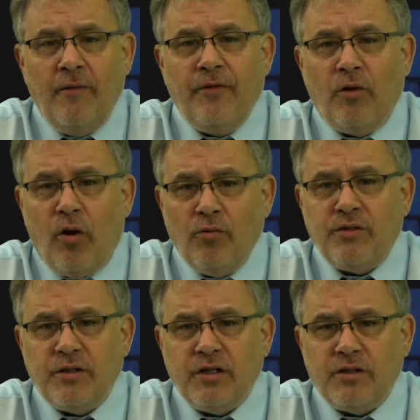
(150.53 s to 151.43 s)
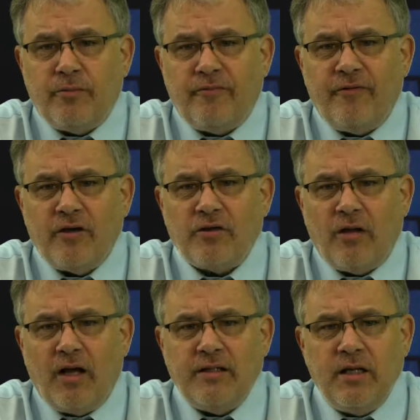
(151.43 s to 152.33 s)
their own sense of
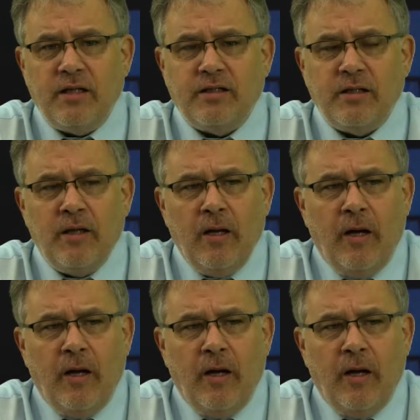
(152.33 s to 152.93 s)
professional identity.